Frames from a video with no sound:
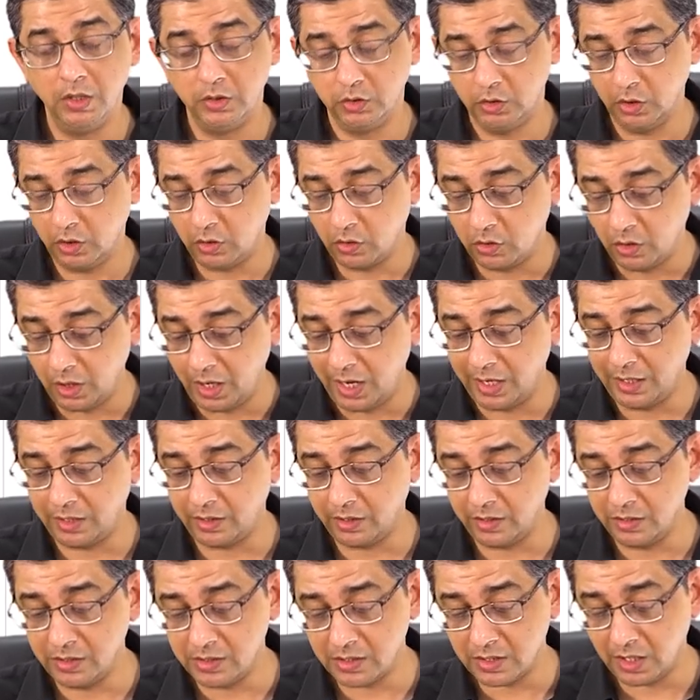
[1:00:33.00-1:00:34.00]
The
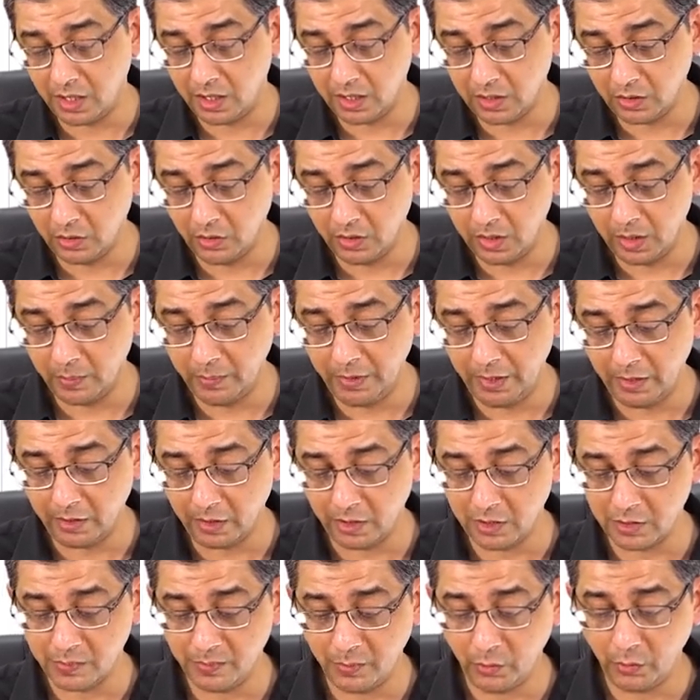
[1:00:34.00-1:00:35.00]
collaterals are going to be
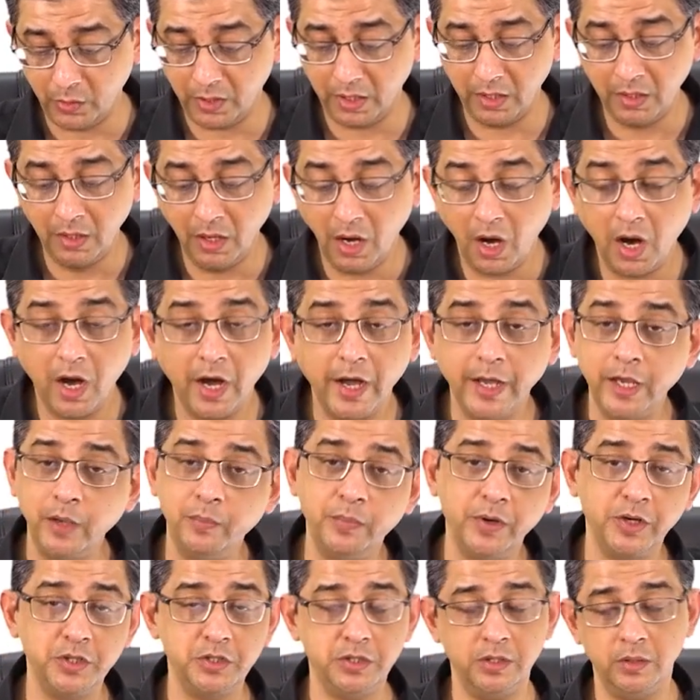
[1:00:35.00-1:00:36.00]
transporting high
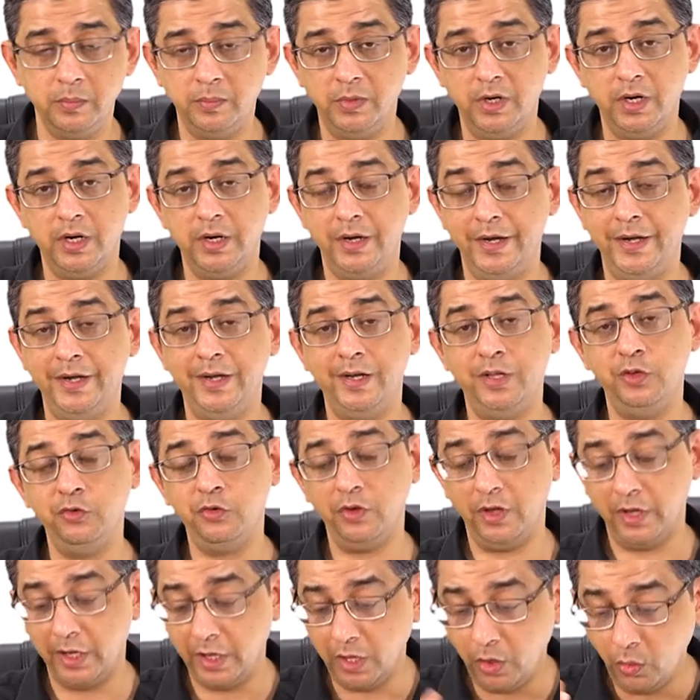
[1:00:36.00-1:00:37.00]
pressure blood. It is
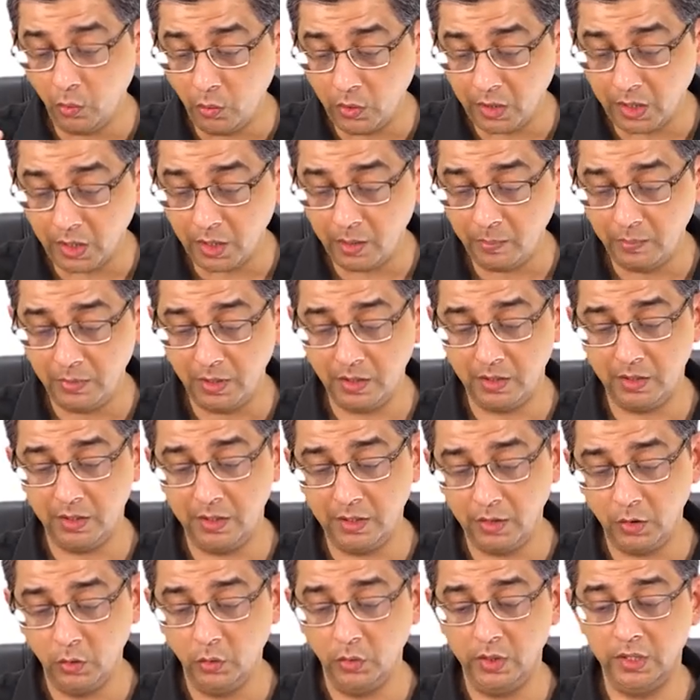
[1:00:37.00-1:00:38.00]
aorta
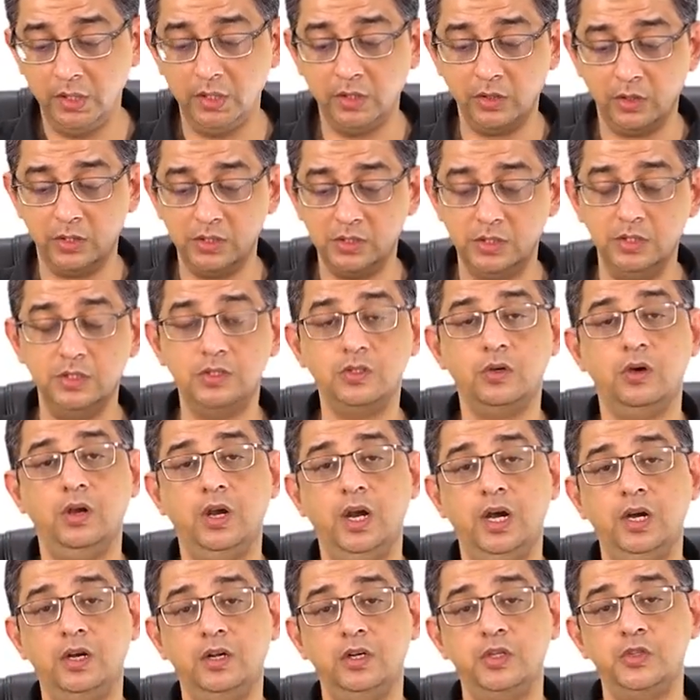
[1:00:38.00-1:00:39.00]
blood going across these
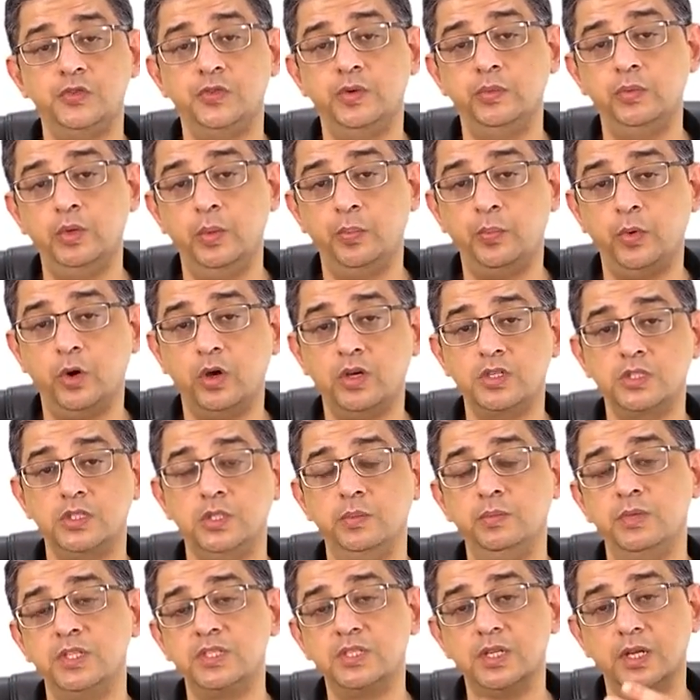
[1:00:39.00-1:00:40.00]
collaterals from the
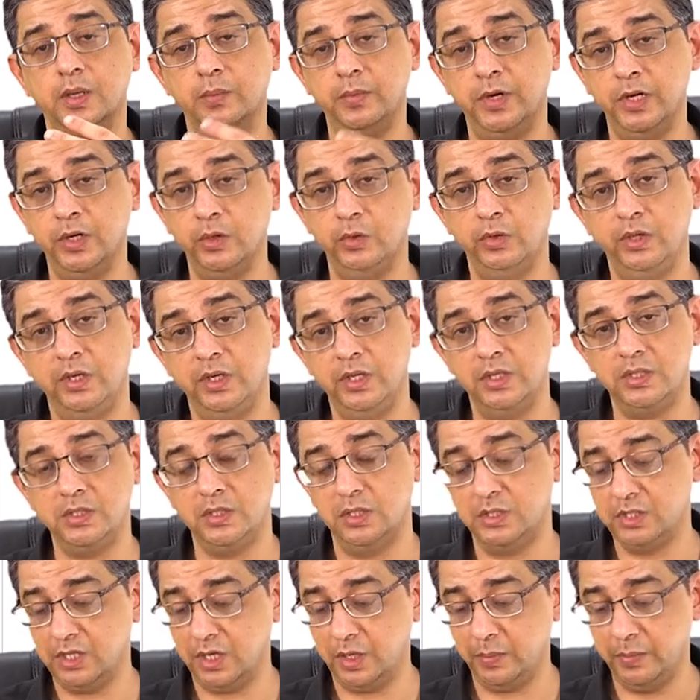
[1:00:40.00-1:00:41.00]
proximal segment to the
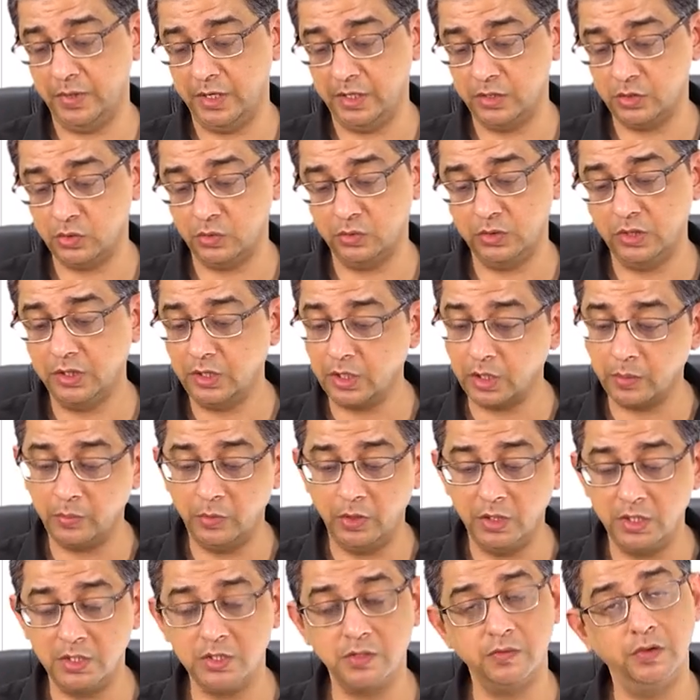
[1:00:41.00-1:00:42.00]
distal segment. So the
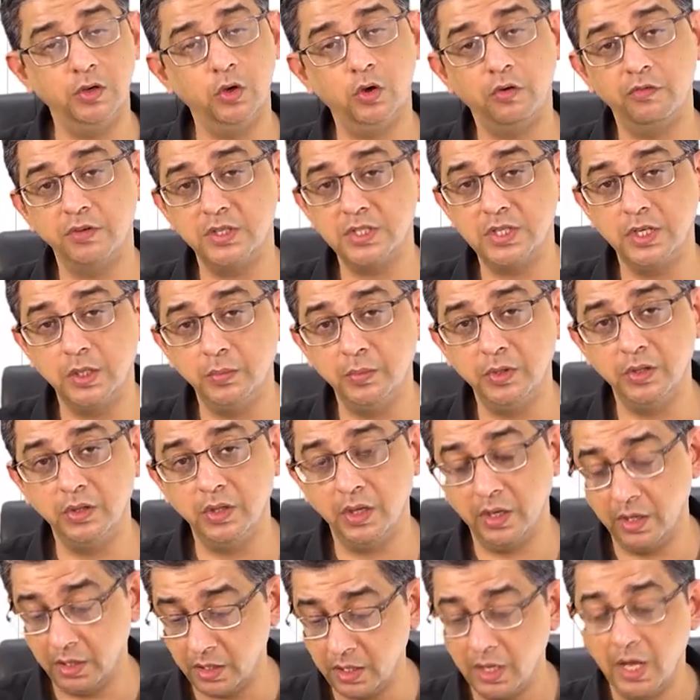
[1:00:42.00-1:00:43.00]
turbulence will obviously be
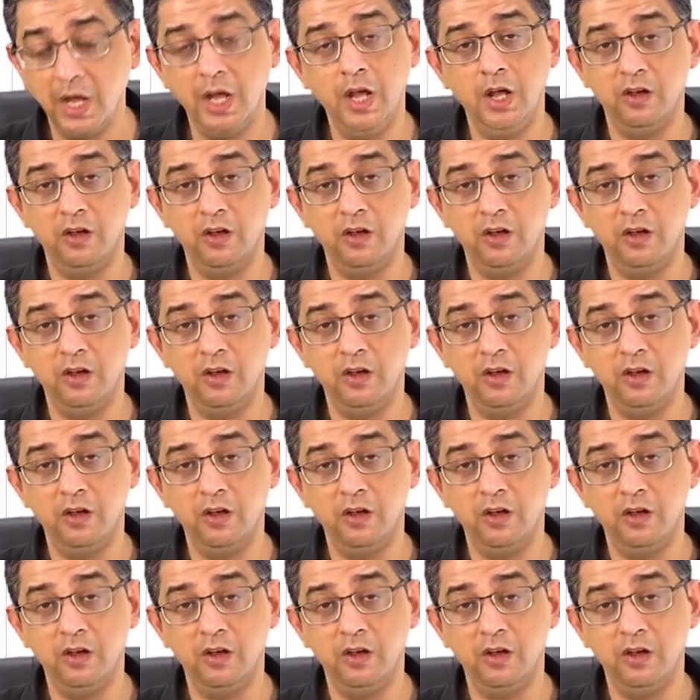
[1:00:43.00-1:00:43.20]
there.